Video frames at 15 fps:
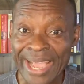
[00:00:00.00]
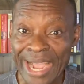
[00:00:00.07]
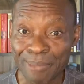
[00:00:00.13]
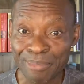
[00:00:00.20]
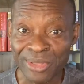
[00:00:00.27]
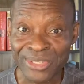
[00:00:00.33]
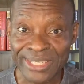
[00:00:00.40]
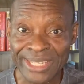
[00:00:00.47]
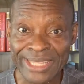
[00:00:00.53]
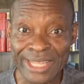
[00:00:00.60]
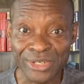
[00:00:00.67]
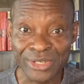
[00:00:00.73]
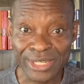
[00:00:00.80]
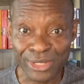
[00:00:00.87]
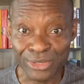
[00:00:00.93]
I'm not saying
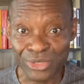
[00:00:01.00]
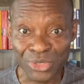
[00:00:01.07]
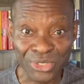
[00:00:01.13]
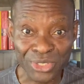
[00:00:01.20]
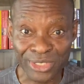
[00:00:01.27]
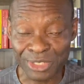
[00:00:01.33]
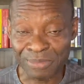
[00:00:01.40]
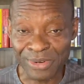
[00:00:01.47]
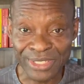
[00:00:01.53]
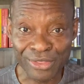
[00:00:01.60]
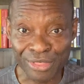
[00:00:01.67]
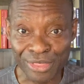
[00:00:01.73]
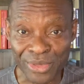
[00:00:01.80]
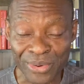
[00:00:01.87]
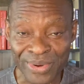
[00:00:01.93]
that those conspiracy
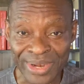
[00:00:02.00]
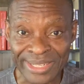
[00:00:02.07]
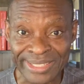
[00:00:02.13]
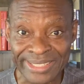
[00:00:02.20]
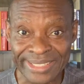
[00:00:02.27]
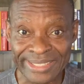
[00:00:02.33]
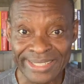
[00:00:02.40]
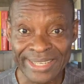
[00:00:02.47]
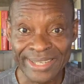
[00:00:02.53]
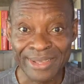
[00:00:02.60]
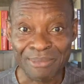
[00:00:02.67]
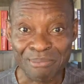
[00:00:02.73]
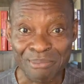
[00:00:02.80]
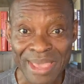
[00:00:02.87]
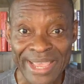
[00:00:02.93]
theories
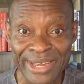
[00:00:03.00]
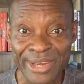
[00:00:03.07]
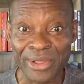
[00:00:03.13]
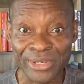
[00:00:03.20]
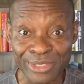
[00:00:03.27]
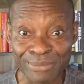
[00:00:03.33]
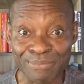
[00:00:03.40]
may not